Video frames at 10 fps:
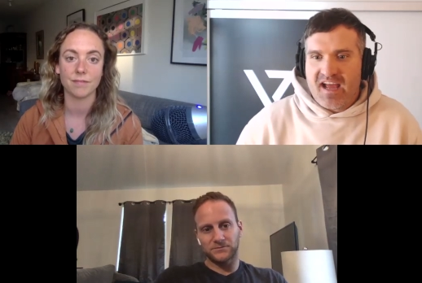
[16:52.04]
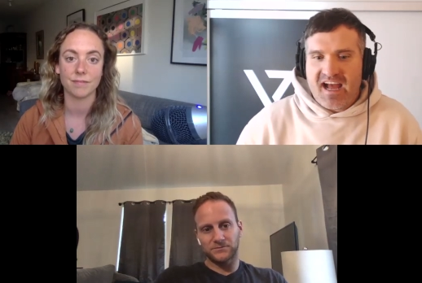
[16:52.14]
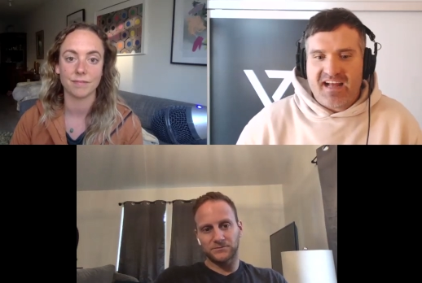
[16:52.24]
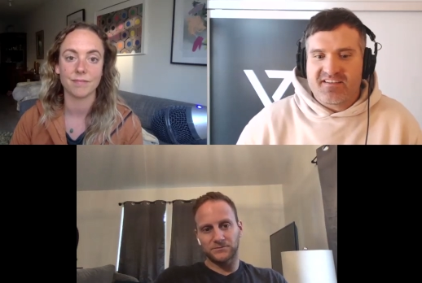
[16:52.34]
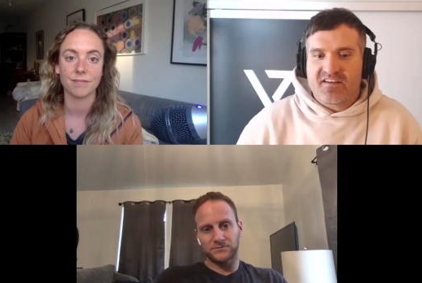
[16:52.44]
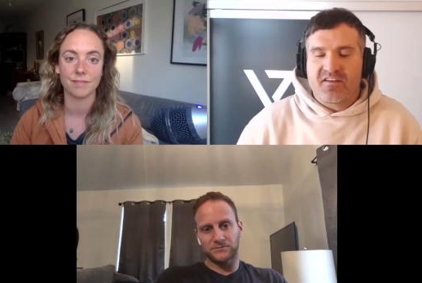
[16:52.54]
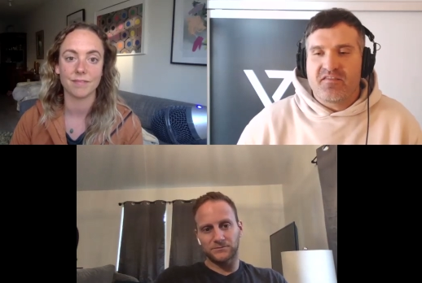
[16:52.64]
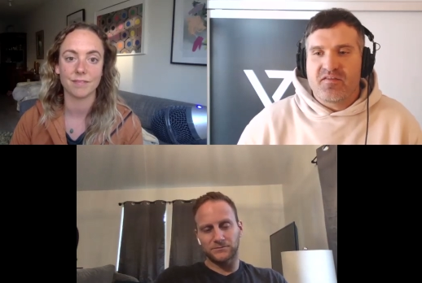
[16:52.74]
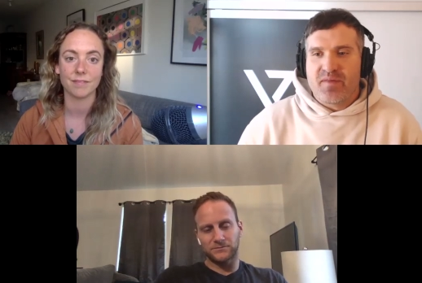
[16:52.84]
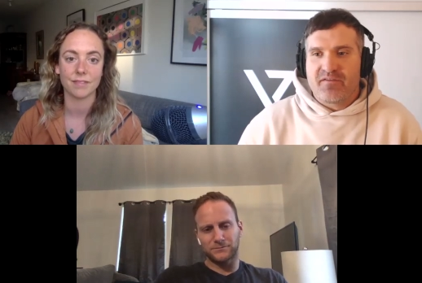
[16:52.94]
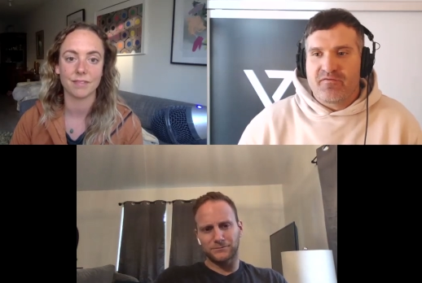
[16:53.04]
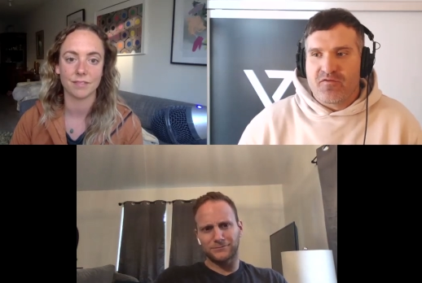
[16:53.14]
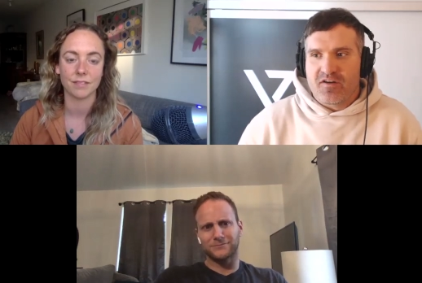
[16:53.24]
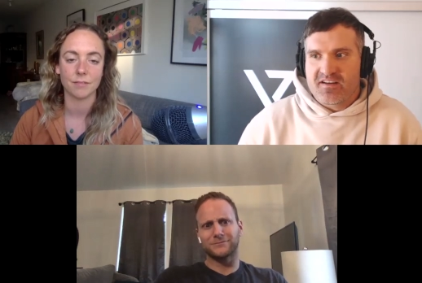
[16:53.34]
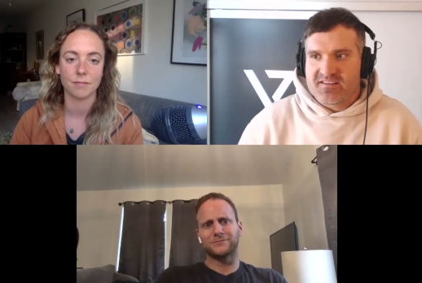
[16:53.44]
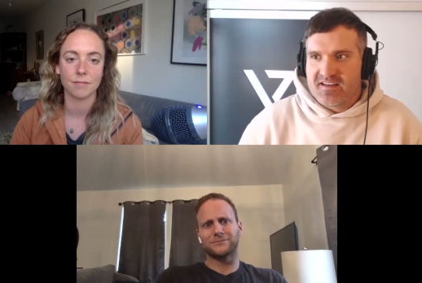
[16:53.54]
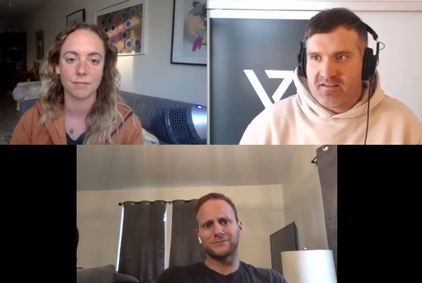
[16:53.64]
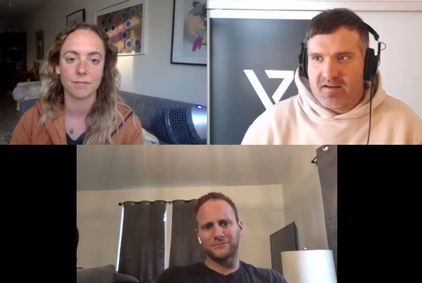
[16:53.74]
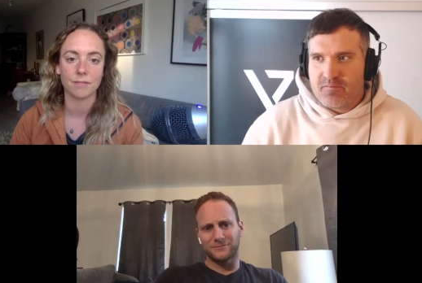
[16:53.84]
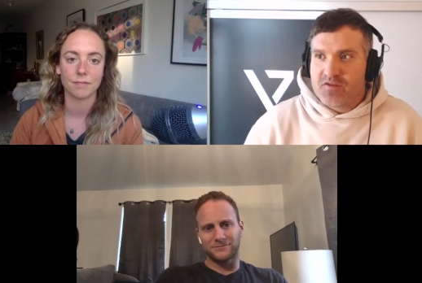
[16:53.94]
Speaker 1: ads that aren't even meant for it because like
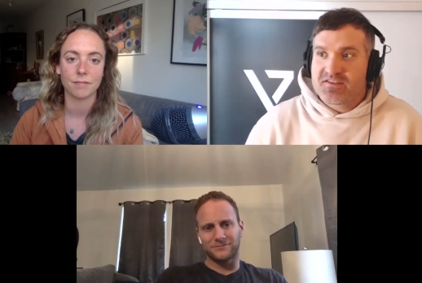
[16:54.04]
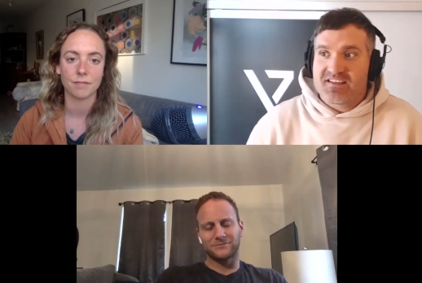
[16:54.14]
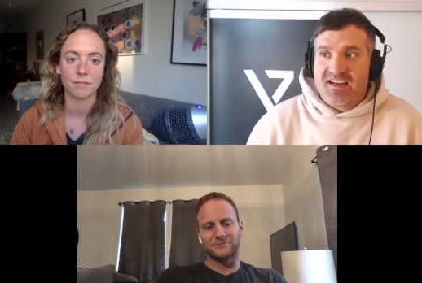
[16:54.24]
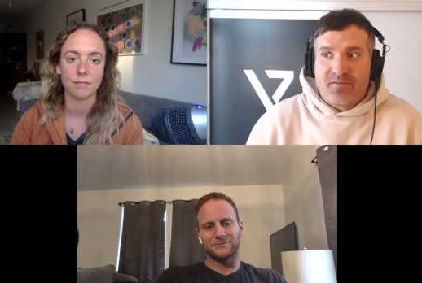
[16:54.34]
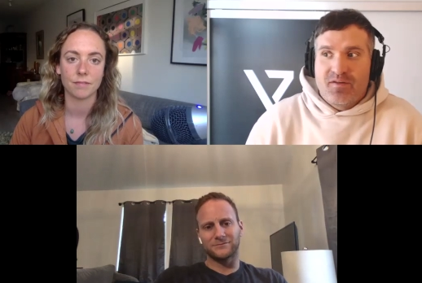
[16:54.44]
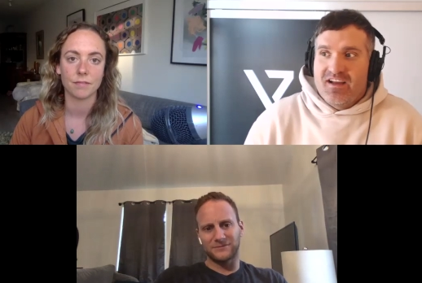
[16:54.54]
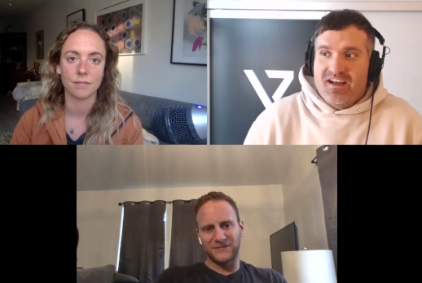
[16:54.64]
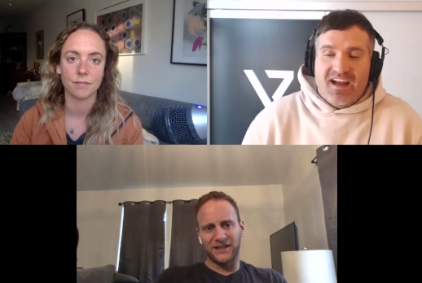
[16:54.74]
most of the time yeah.